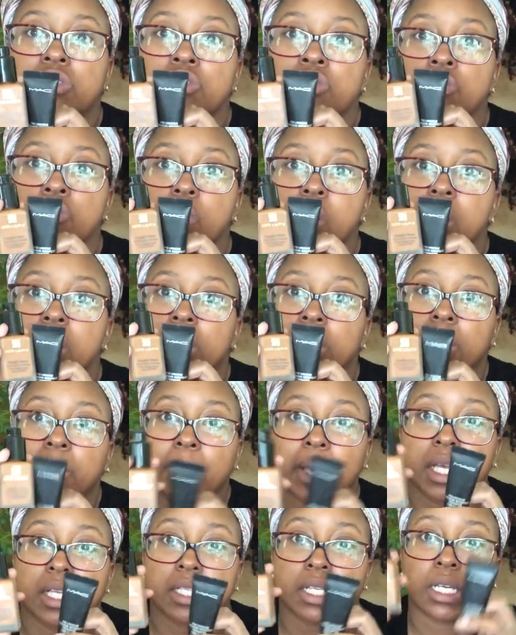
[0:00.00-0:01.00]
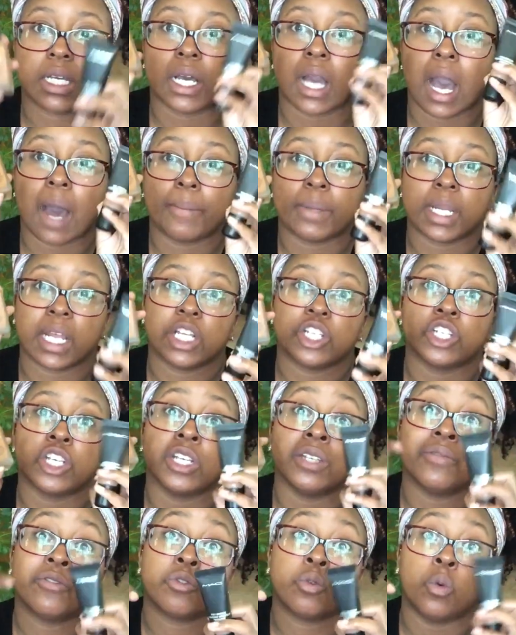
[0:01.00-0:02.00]
two is an amazing
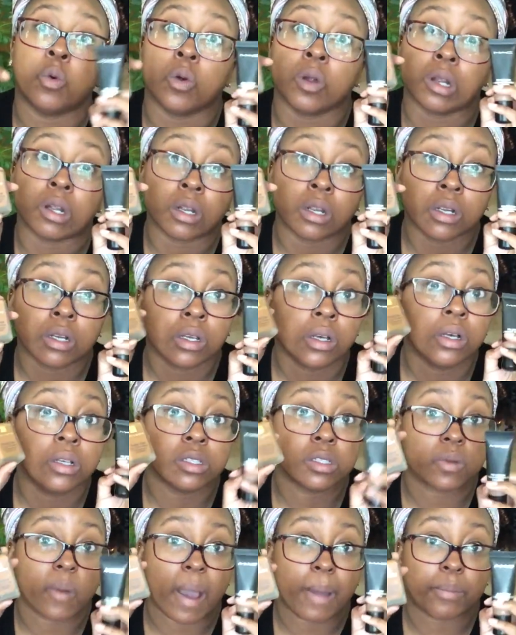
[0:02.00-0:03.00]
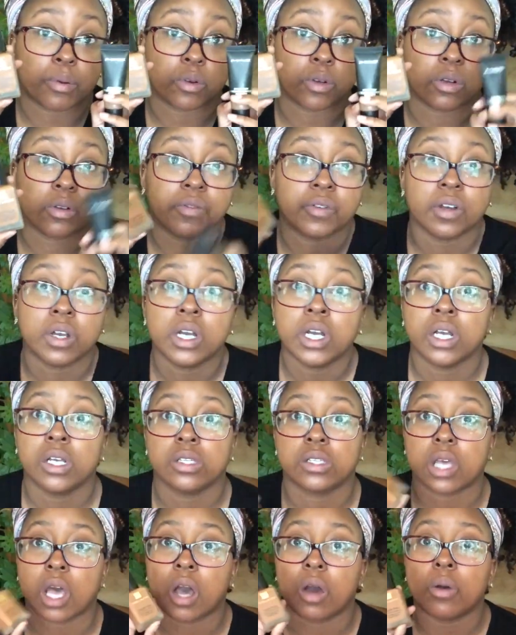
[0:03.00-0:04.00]
combination for sweat proof.
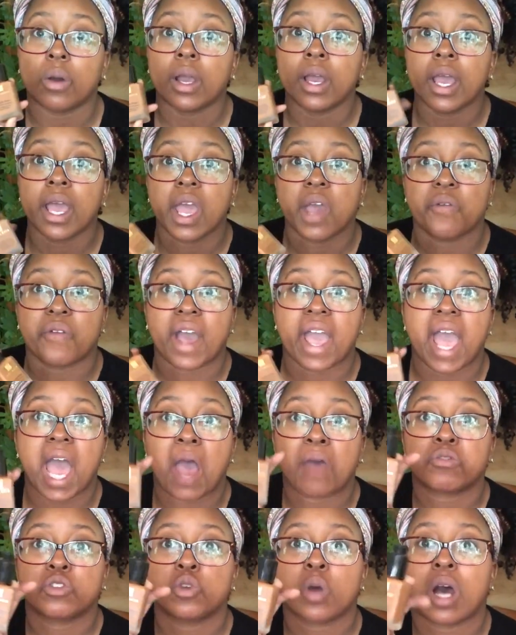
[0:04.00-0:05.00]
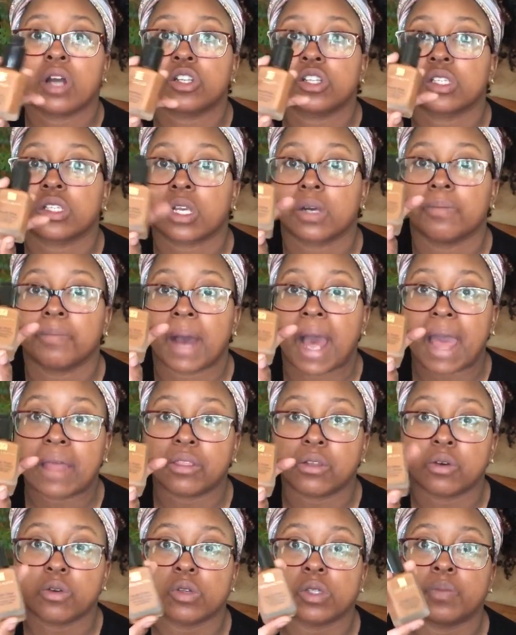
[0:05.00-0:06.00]
So if I have to, I'll just
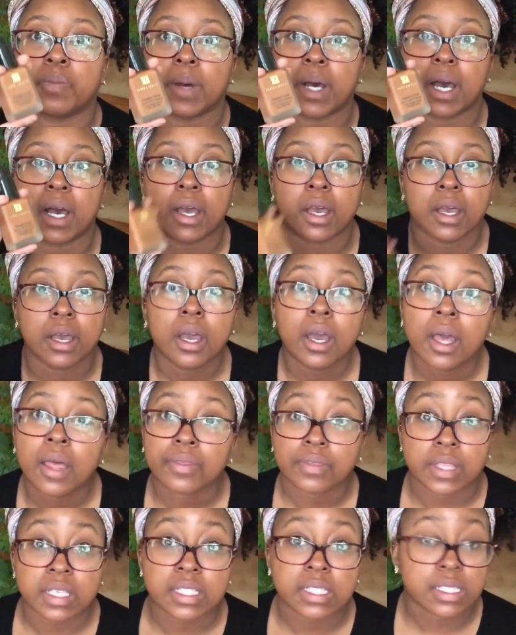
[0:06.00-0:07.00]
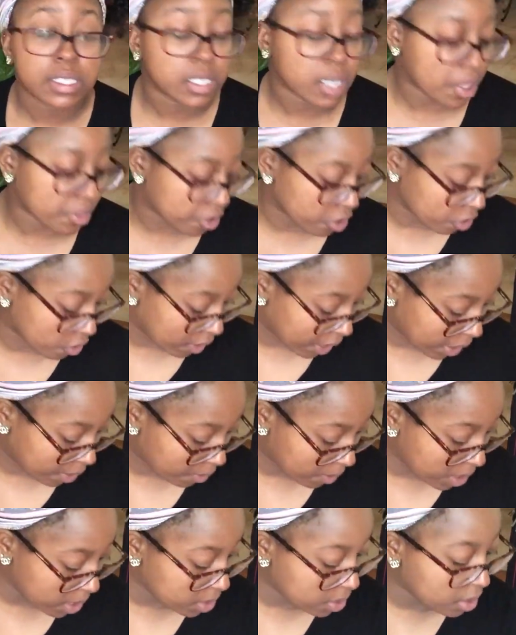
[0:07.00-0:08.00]
combine those, but this is another
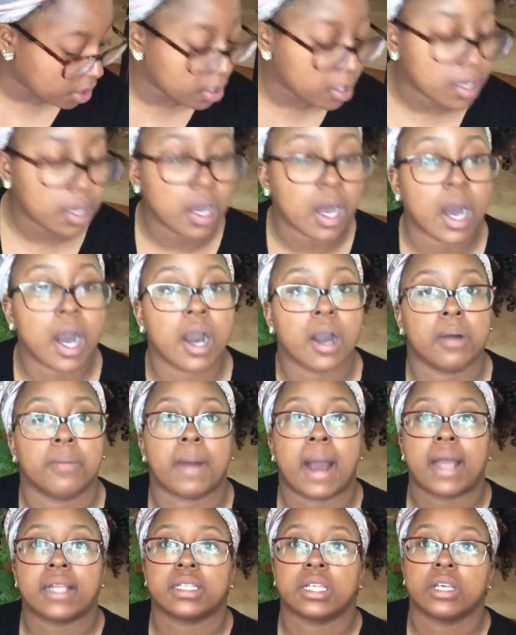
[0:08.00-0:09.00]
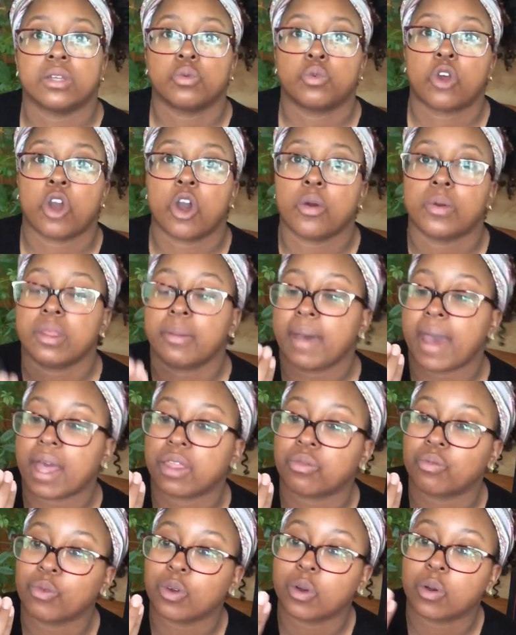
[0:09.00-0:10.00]
great one. Um, I did go in the
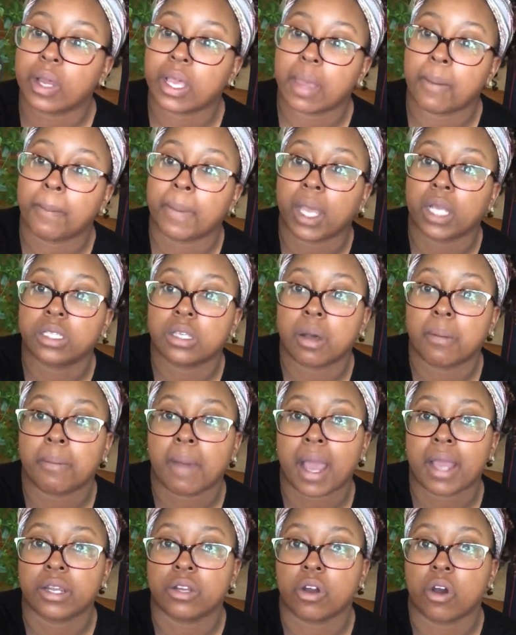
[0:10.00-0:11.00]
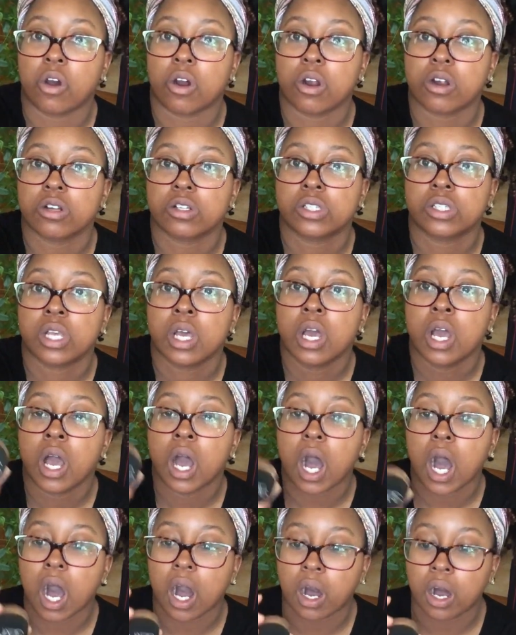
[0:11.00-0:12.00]
bathroom real quick and picked up my NARS
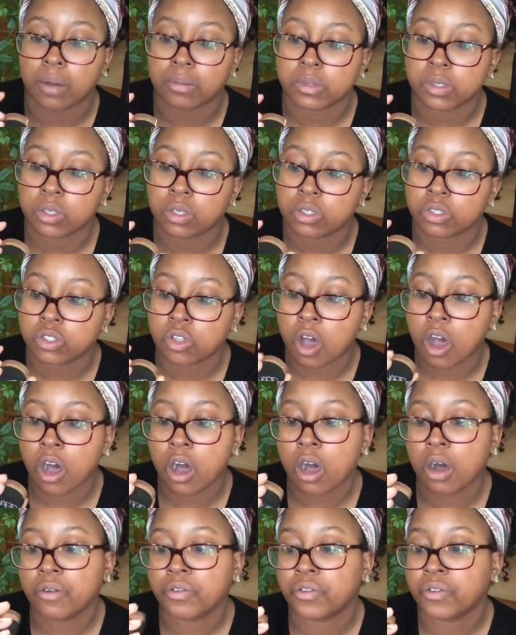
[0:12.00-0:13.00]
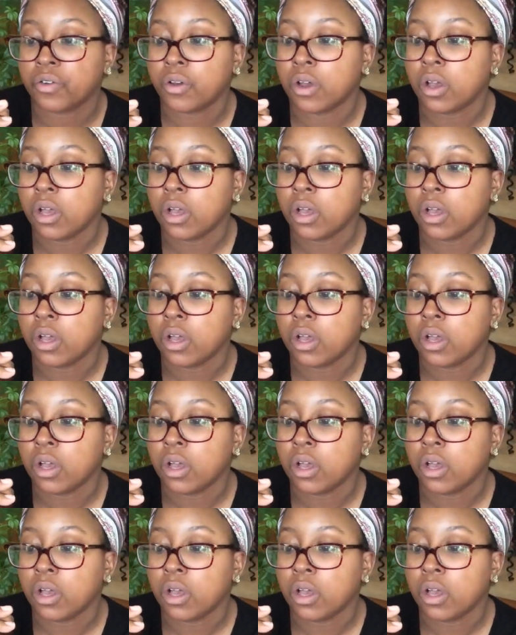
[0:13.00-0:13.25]
um, Soft